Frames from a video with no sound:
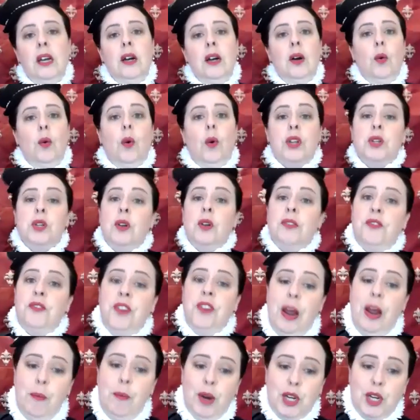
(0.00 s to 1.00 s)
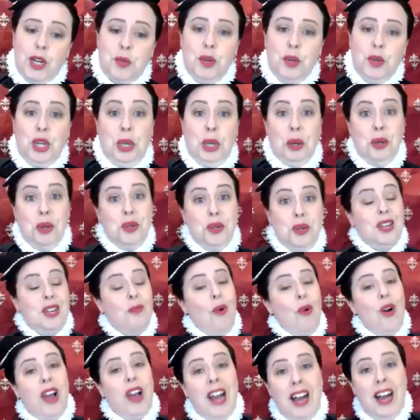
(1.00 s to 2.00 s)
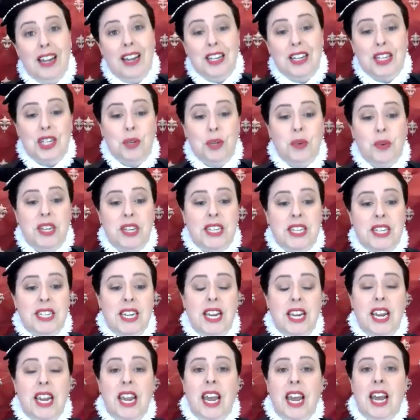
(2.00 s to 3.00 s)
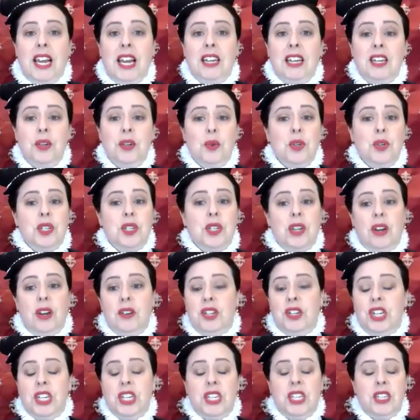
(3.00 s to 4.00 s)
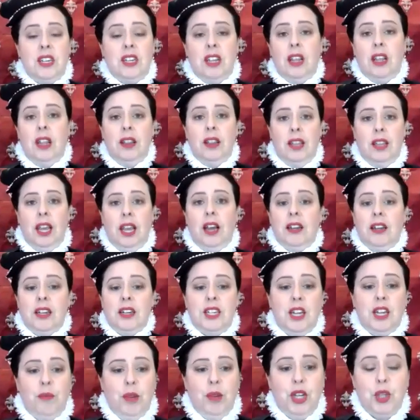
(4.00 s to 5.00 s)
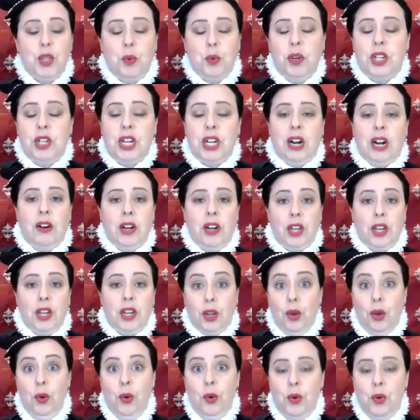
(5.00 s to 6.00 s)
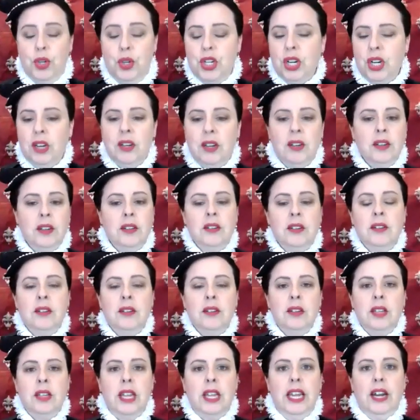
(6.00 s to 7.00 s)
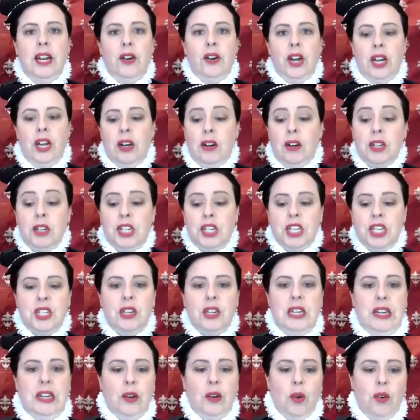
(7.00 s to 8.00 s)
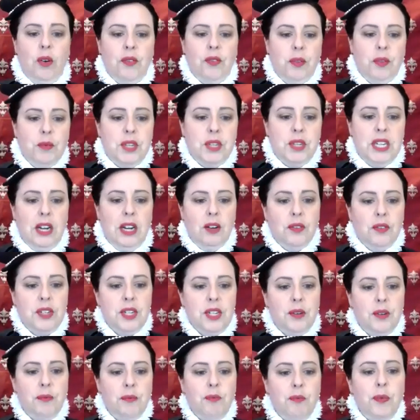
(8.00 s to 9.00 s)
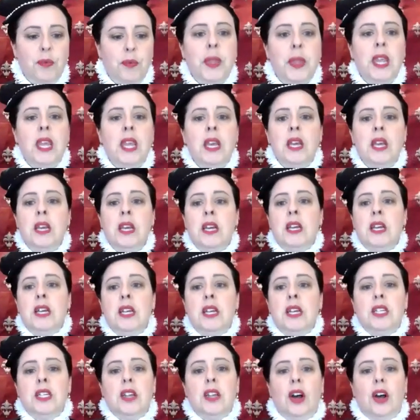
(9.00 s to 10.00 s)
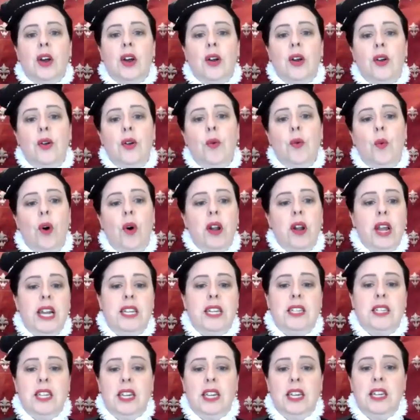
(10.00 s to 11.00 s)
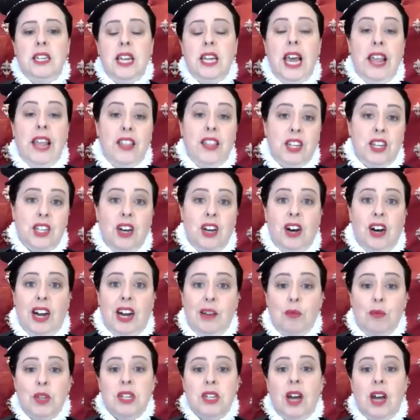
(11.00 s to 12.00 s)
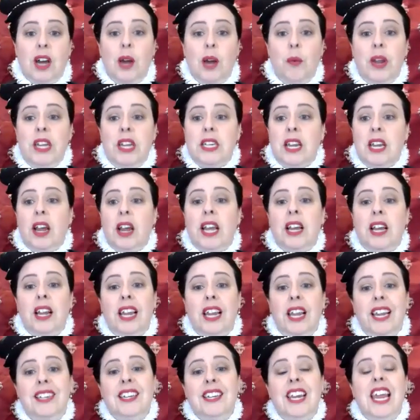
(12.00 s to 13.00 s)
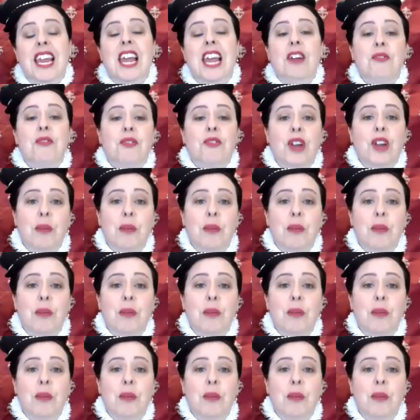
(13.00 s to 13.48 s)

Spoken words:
What sort of fabrics were used and what colors do we see? And also just the under doublets, which are a huge area just in and of themselves. So what I did at the time was I went and I collected every